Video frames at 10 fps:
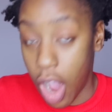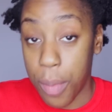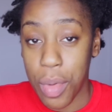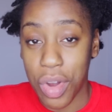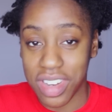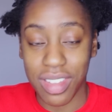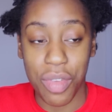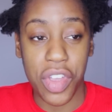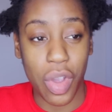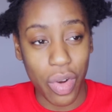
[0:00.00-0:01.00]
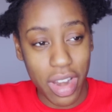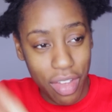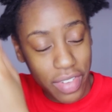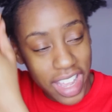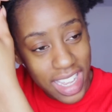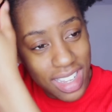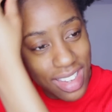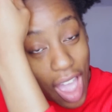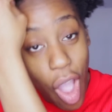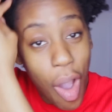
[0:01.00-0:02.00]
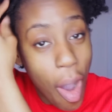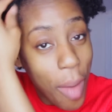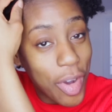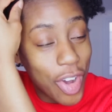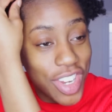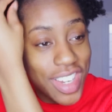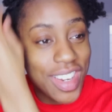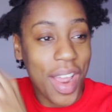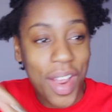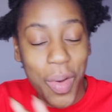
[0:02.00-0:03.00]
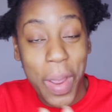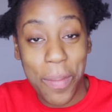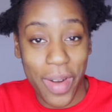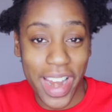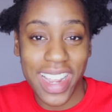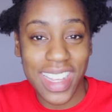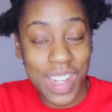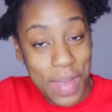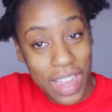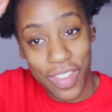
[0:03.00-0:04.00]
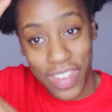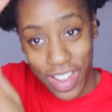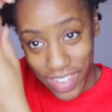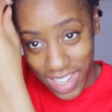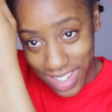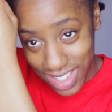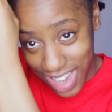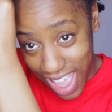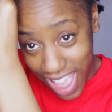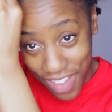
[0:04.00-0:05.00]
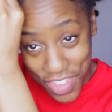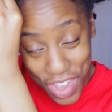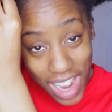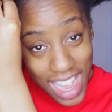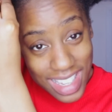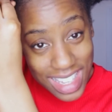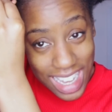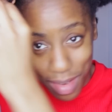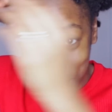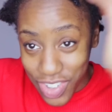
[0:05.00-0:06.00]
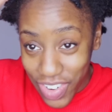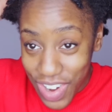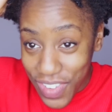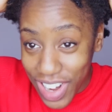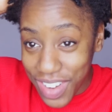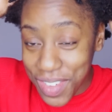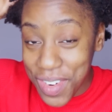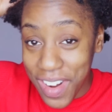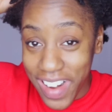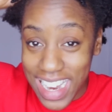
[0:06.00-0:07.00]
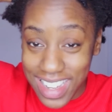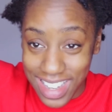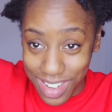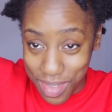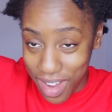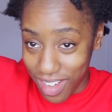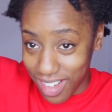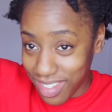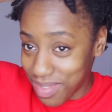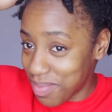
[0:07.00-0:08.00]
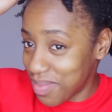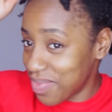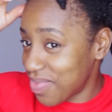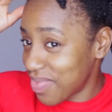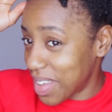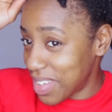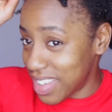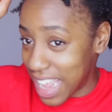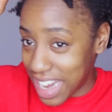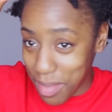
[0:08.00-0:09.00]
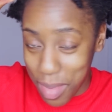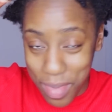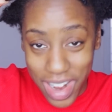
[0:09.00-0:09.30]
I'll be watching something called Netflix. Oh my gosh, quick break. Speaking of Netflix, have you guys seen, I'm sorry if I look all crazy as well, just taking out my